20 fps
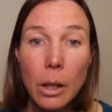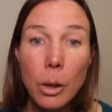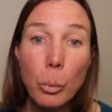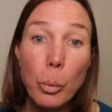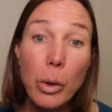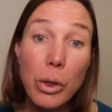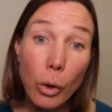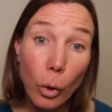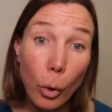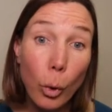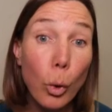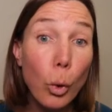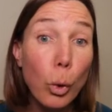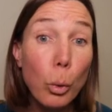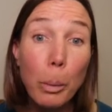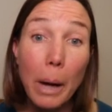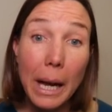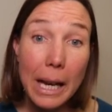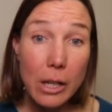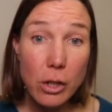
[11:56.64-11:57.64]
With all
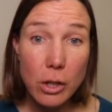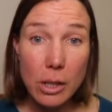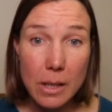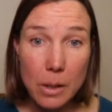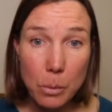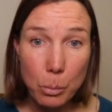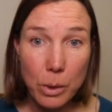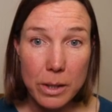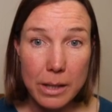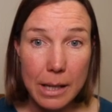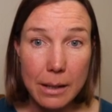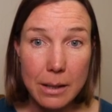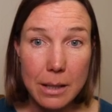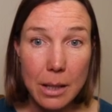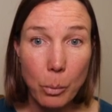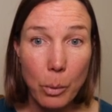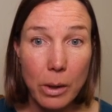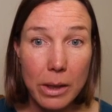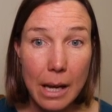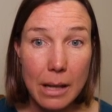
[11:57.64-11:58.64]
patients
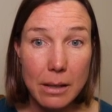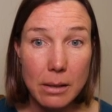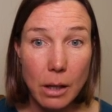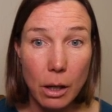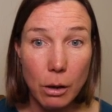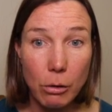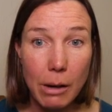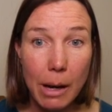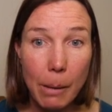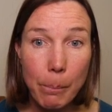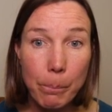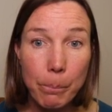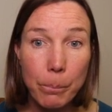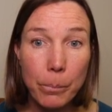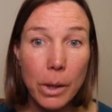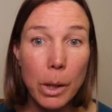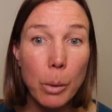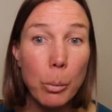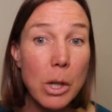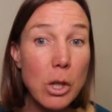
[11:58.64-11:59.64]
presenting with SRM,
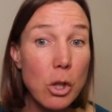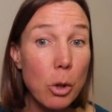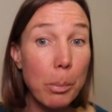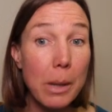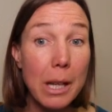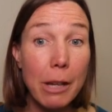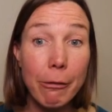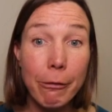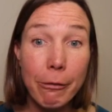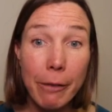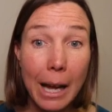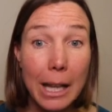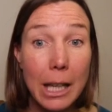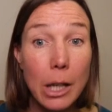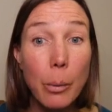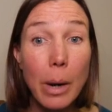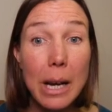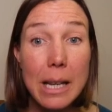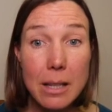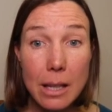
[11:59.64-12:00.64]
we should be
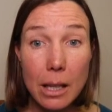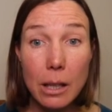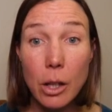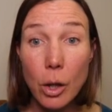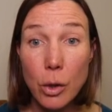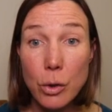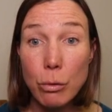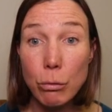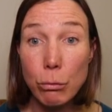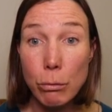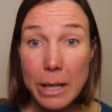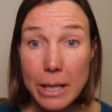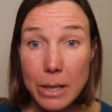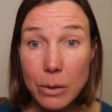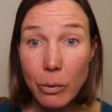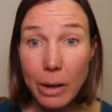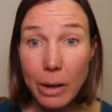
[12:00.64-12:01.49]
evaluating those risk